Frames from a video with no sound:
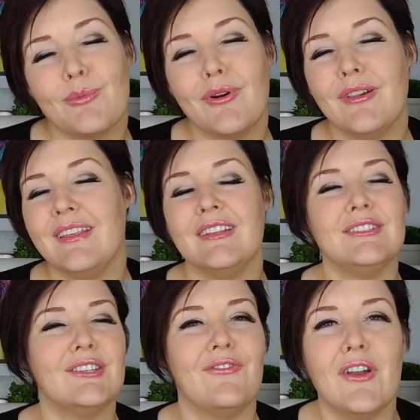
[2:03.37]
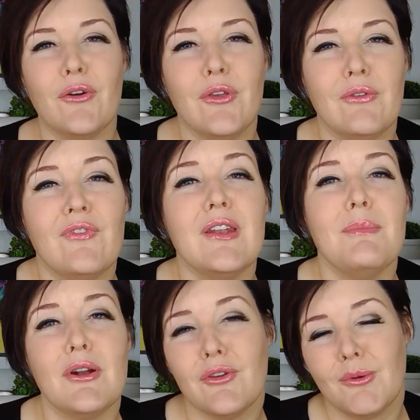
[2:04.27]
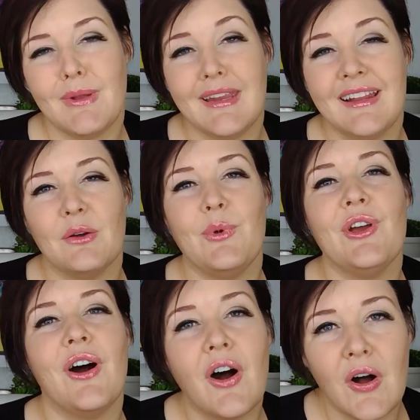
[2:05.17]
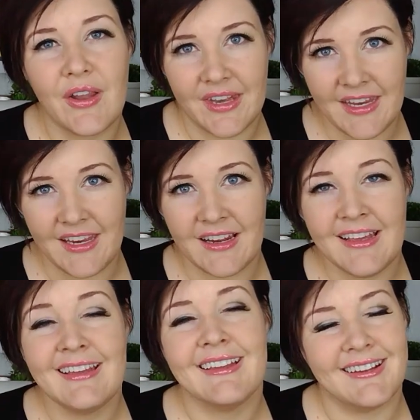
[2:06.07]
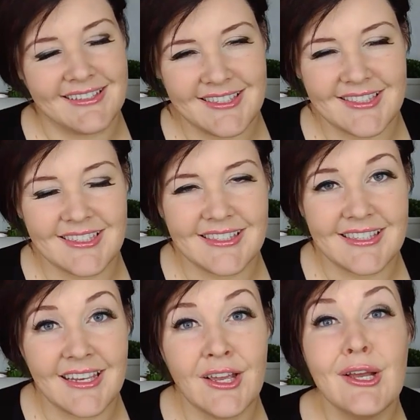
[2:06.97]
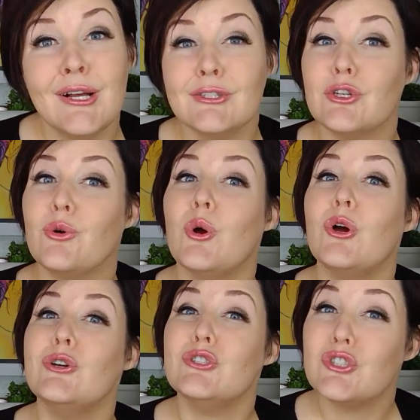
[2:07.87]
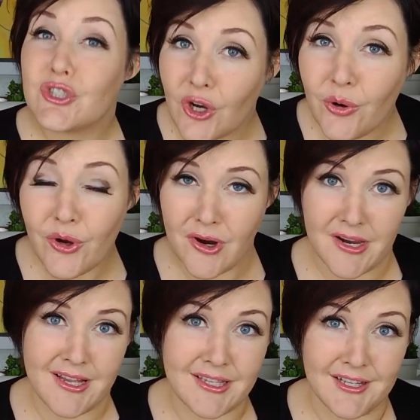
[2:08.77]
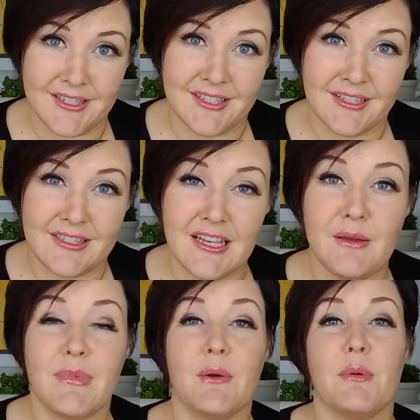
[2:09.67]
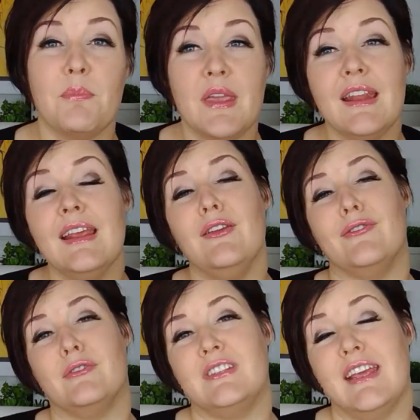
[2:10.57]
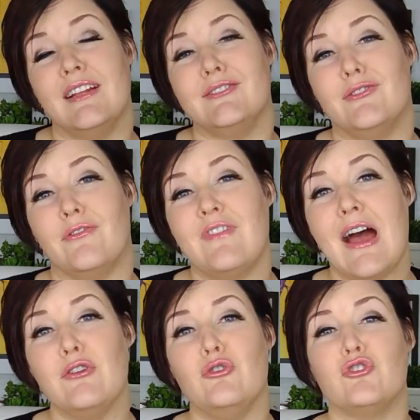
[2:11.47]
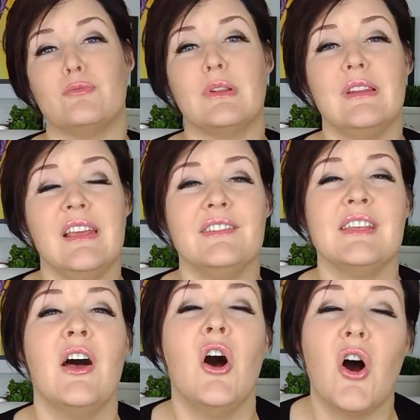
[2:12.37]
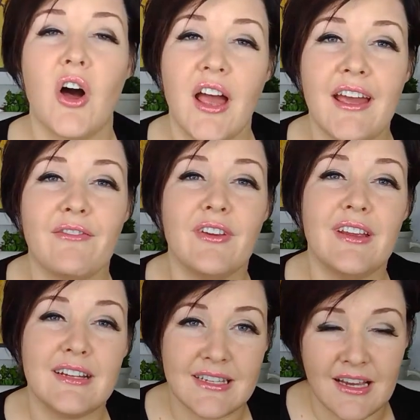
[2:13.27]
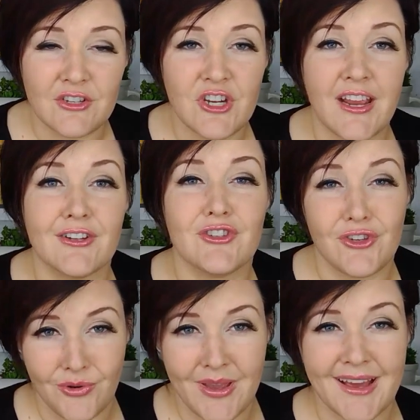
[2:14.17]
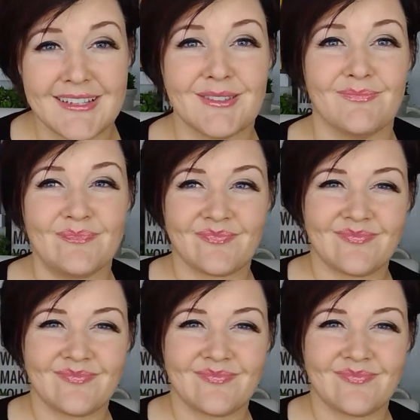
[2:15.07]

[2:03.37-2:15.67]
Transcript: And more importantly, that's just a fundamental human need that we all need consistency. So show your audience consistency by repeating your stance, your values, your beliefs every t- chance you get.